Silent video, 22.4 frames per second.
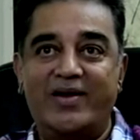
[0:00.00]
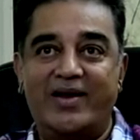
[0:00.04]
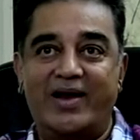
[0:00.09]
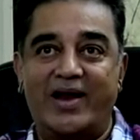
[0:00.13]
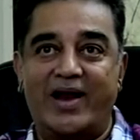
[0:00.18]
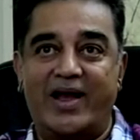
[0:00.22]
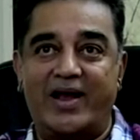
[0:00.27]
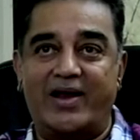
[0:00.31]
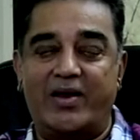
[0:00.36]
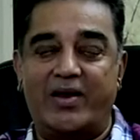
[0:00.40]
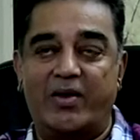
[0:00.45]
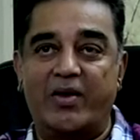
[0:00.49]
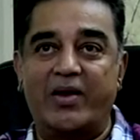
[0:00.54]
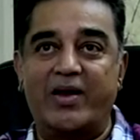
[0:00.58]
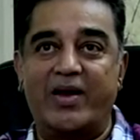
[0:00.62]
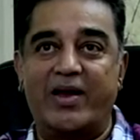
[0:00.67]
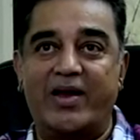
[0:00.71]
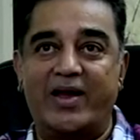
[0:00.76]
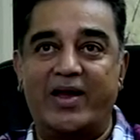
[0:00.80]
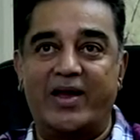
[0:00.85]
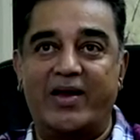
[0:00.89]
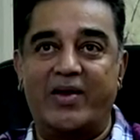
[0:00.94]
Like uh,
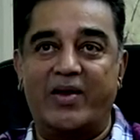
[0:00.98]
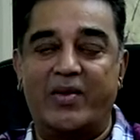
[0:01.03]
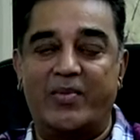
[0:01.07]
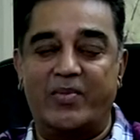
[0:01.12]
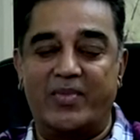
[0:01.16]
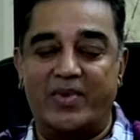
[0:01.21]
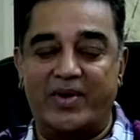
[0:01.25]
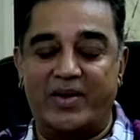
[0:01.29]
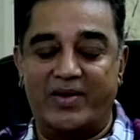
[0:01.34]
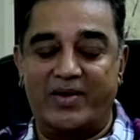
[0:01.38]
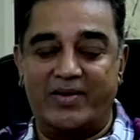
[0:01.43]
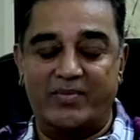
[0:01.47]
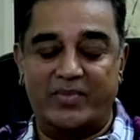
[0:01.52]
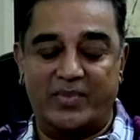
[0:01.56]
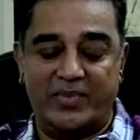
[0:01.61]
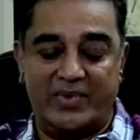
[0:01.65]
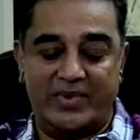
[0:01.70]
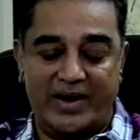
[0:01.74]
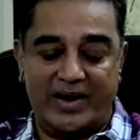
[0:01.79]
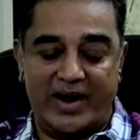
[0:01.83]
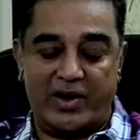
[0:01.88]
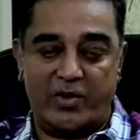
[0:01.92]
uh,
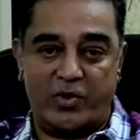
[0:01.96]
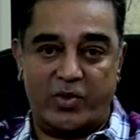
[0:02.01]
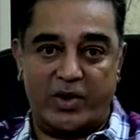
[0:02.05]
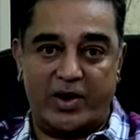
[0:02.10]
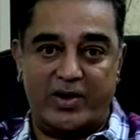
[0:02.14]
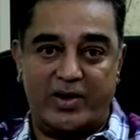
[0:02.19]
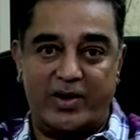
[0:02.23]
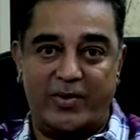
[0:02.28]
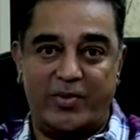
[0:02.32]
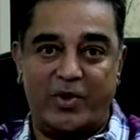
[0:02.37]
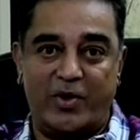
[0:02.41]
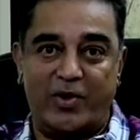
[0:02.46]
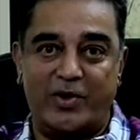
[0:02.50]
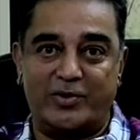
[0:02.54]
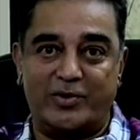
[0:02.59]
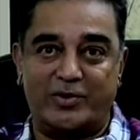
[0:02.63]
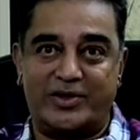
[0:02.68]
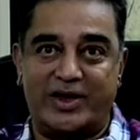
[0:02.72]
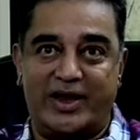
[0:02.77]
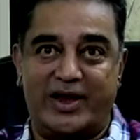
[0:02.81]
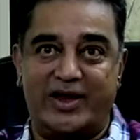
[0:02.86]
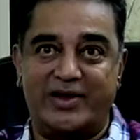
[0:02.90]
uh Edward de
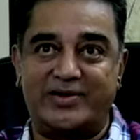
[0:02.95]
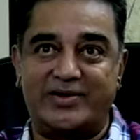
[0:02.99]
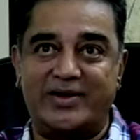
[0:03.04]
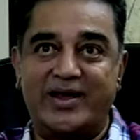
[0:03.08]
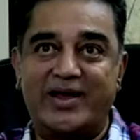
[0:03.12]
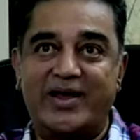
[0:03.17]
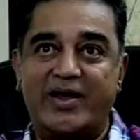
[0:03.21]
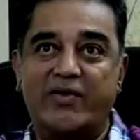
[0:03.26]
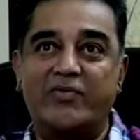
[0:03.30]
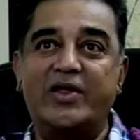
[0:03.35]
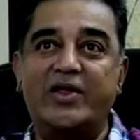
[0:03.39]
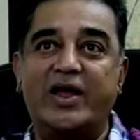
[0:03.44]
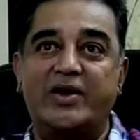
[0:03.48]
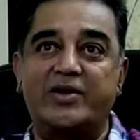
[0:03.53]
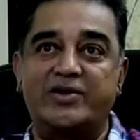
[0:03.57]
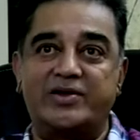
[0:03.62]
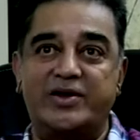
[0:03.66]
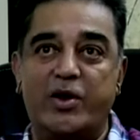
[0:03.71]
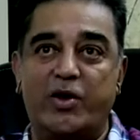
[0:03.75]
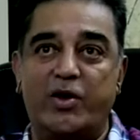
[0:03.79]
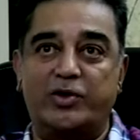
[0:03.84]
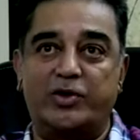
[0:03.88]
Bono says, if there
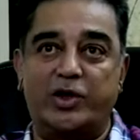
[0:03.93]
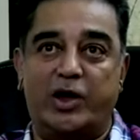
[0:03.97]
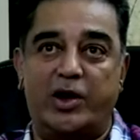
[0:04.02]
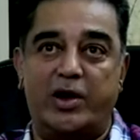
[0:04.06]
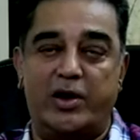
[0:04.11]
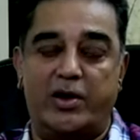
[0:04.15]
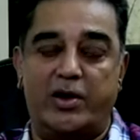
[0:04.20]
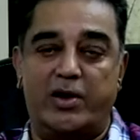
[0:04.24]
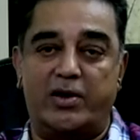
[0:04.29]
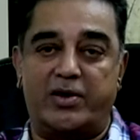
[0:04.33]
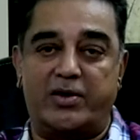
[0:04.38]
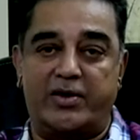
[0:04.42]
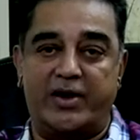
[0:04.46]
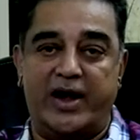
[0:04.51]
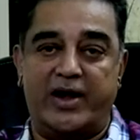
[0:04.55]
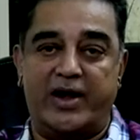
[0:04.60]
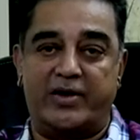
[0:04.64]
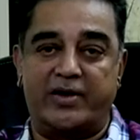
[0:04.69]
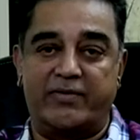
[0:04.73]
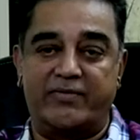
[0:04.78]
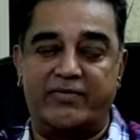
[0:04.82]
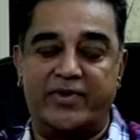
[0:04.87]
is no third
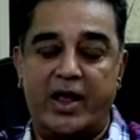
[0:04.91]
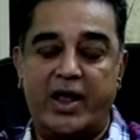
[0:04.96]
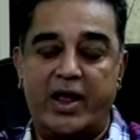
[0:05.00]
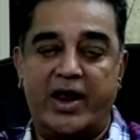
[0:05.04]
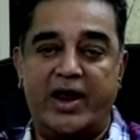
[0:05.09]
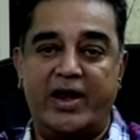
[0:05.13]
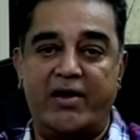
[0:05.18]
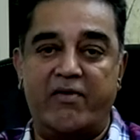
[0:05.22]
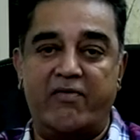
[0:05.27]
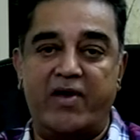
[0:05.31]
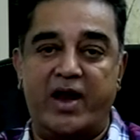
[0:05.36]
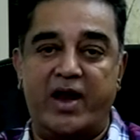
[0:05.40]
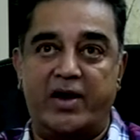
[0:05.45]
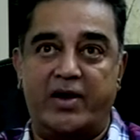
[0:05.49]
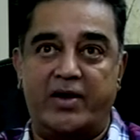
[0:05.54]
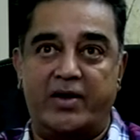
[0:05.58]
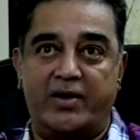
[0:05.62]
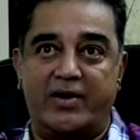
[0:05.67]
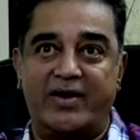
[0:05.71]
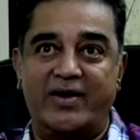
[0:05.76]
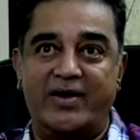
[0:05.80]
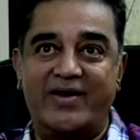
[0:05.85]
alternative, invent
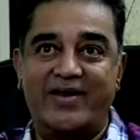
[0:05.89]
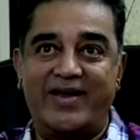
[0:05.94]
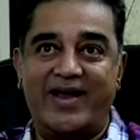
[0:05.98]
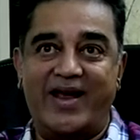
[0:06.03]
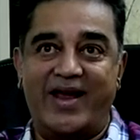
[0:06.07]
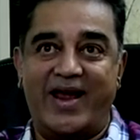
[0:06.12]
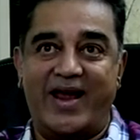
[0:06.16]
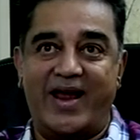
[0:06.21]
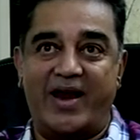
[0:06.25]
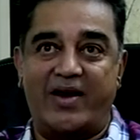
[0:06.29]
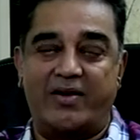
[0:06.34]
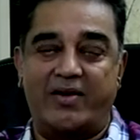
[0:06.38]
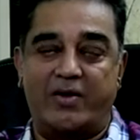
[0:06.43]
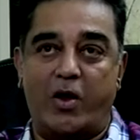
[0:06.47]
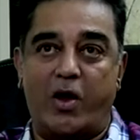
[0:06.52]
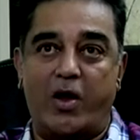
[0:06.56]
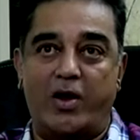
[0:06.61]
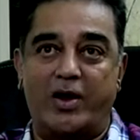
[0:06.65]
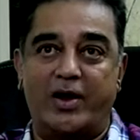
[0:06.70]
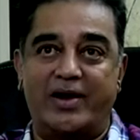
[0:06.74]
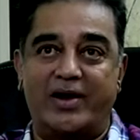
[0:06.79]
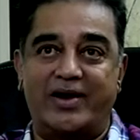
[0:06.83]
it and
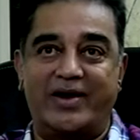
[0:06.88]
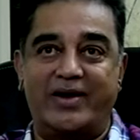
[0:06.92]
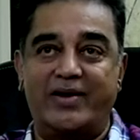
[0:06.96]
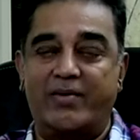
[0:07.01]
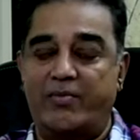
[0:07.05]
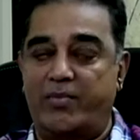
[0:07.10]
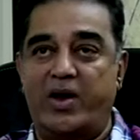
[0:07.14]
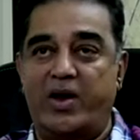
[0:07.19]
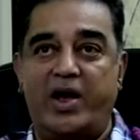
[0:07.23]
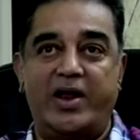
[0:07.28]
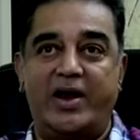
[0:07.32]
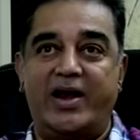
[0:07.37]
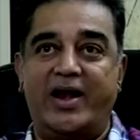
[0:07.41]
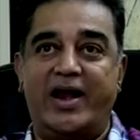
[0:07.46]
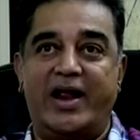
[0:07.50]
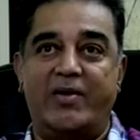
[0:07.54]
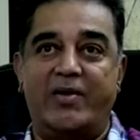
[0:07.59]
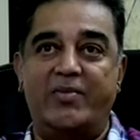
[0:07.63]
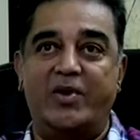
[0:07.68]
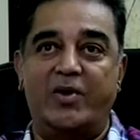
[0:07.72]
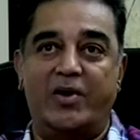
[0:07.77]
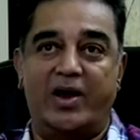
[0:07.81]
call it by a
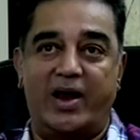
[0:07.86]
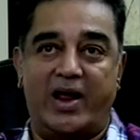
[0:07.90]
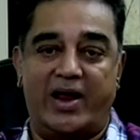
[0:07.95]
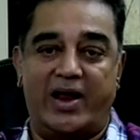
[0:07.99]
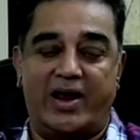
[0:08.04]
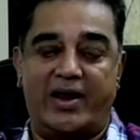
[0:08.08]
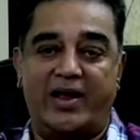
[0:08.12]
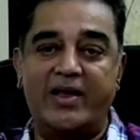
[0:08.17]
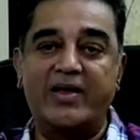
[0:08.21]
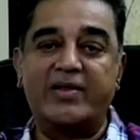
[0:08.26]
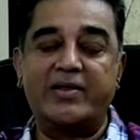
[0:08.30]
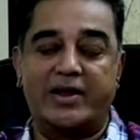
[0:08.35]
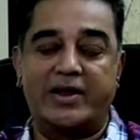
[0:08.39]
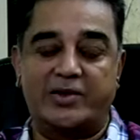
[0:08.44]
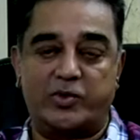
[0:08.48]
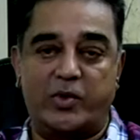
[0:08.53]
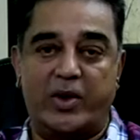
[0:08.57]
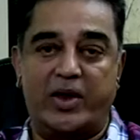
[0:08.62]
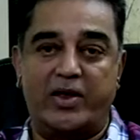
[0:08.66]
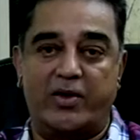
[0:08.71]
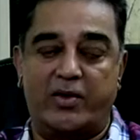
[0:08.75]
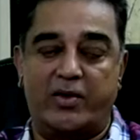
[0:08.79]
name you like.
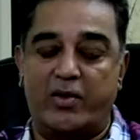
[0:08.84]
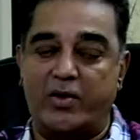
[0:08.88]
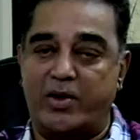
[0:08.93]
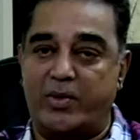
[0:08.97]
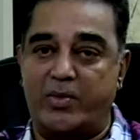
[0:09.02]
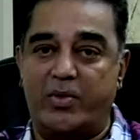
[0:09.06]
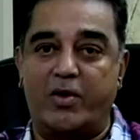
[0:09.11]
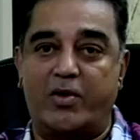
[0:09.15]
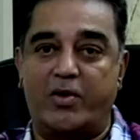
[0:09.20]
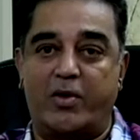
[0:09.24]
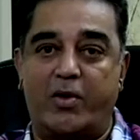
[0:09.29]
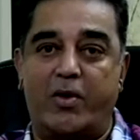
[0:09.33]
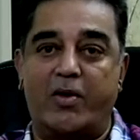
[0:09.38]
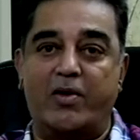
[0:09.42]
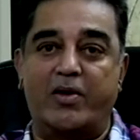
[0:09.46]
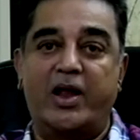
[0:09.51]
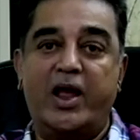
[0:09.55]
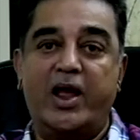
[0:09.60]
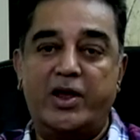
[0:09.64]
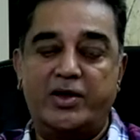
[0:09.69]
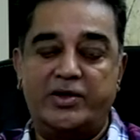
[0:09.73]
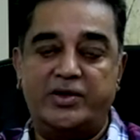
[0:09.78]
That's why he wrote a book
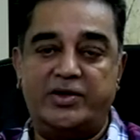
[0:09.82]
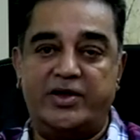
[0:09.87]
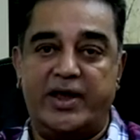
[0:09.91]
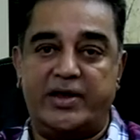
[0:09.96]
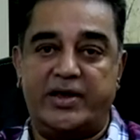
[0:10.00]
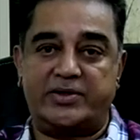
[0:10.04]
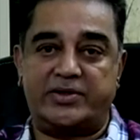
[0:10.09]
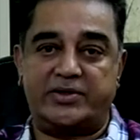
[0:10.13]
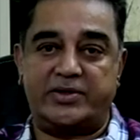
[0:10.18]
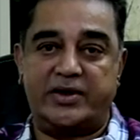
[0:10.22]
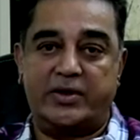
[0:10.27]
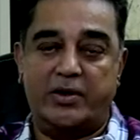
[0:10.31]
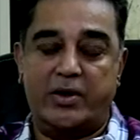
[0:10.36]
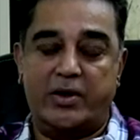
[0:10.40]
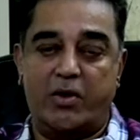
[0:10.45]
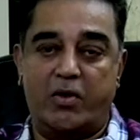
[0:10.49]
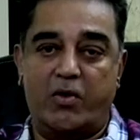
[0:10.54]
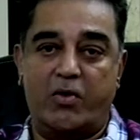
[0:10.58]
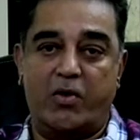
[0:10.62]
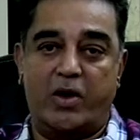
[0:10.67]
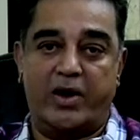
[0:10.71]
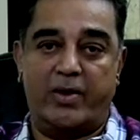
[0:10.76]
called Yes,
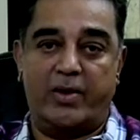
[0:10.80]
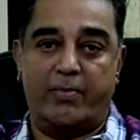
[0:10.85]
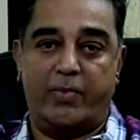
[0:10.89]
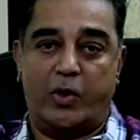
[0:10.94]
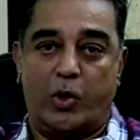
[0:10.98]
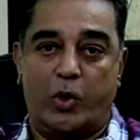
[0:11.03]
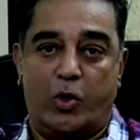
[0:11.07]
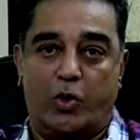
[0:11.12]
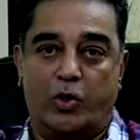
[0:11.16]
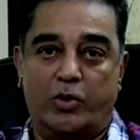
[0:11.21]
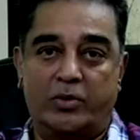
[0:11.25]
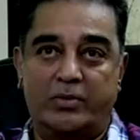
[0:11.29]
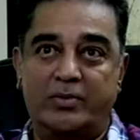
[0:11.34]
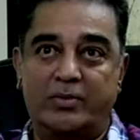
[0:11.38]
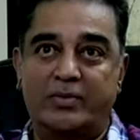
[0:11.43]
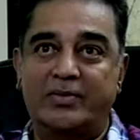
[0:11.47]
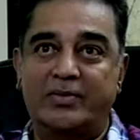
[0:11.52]
No, and Po.